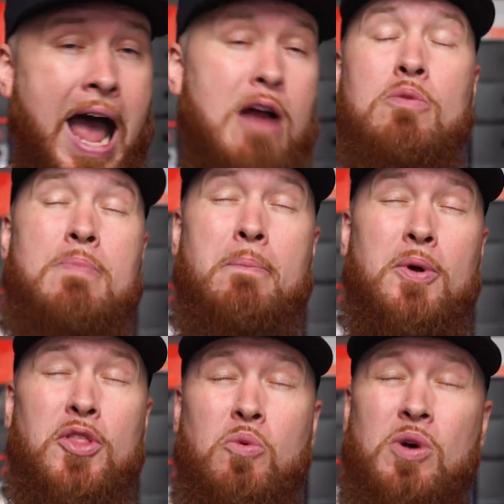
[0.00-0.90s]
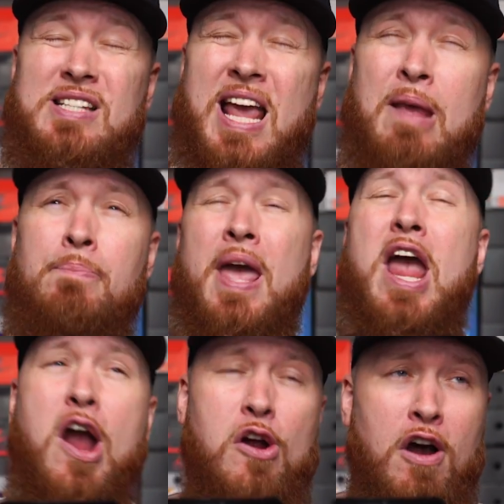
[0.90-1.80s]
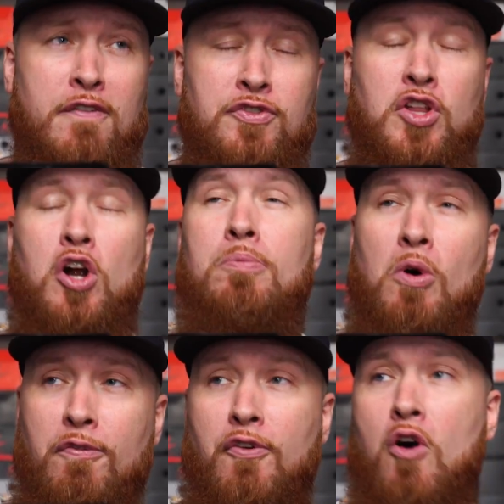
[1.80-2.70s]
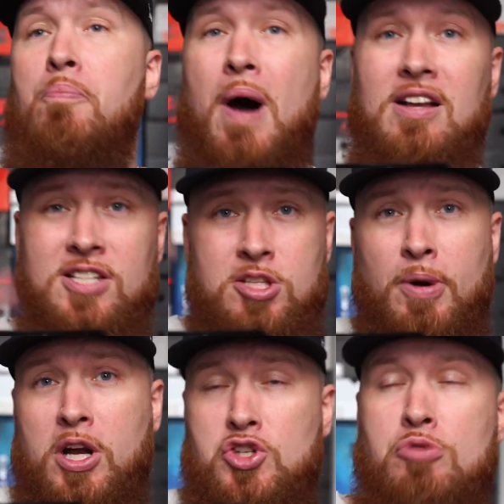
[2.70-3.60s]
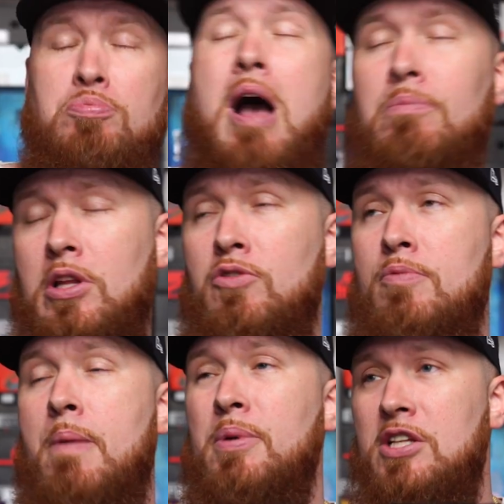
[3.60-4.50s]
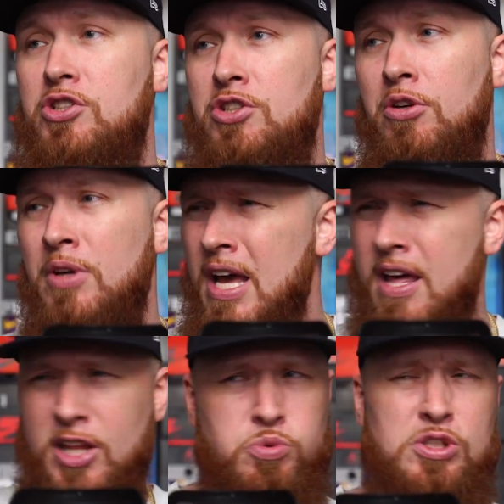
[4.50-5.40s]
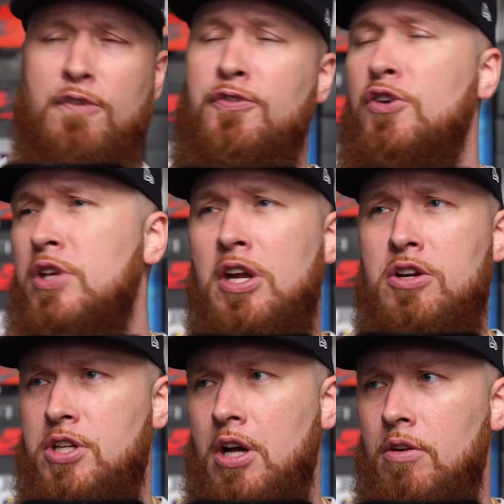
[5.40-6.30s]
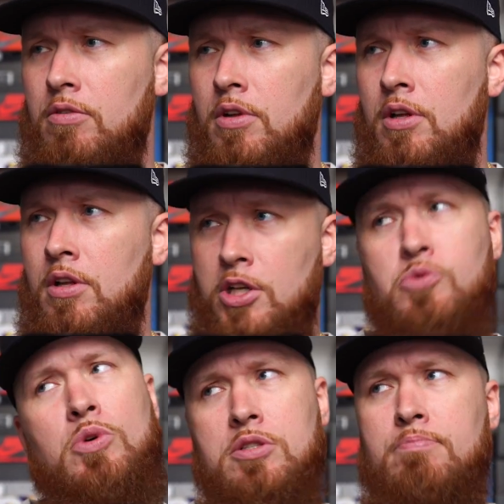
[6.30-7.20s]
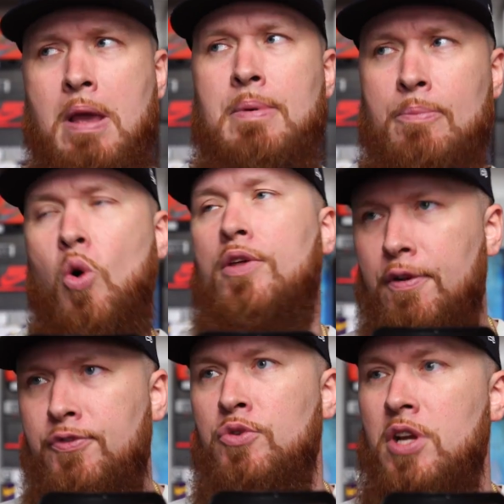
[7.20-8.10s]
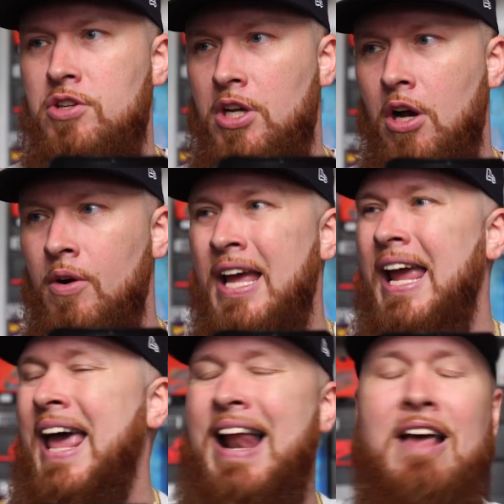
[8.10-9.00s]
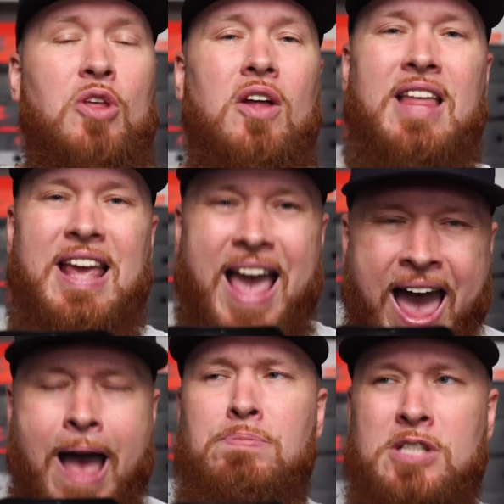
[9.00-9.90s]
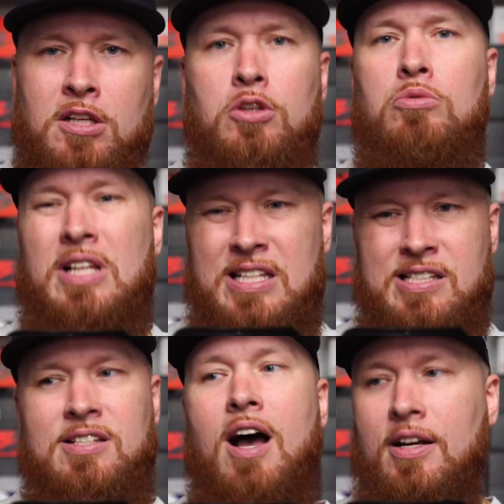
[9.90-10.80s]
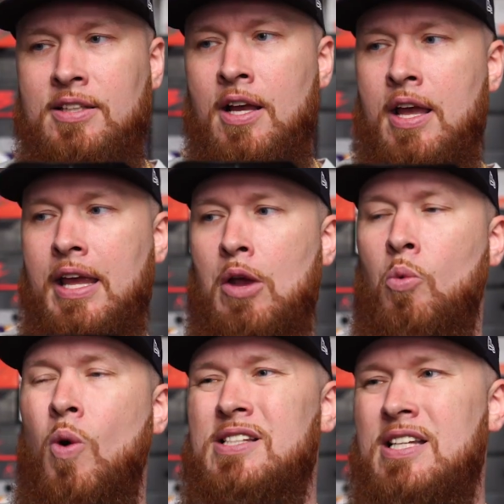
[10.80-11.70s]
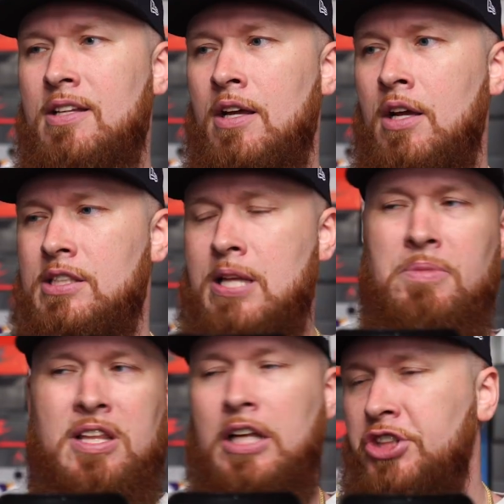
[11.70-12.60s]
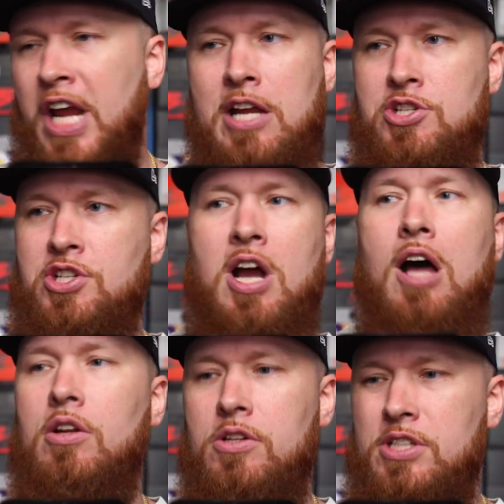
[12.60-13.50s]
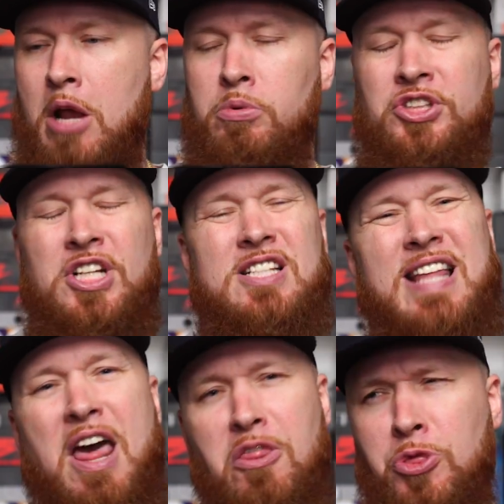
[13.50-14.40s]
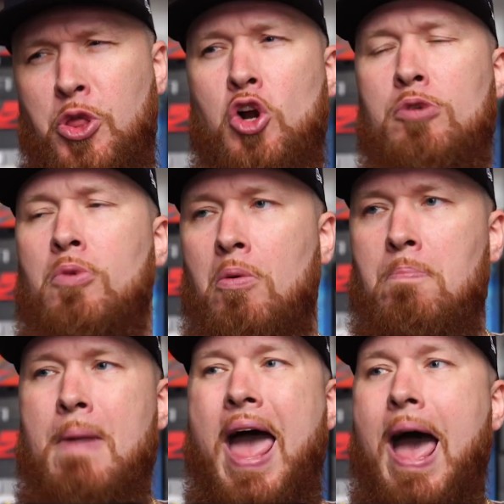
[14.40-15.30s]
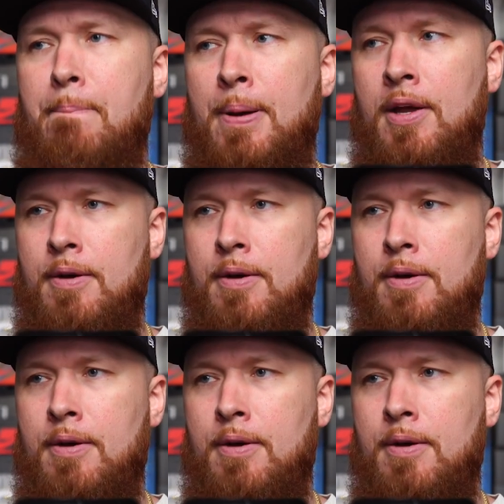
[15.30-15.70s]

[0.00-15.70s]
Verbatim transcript: I remember there was a pair of thermal Foamposites buckets. You probably remember these too. This was a few years ago. This was maybe more than a few years ago. And I thought they absolutely sucked. It wasn't something that changed colors, it was just that thermal map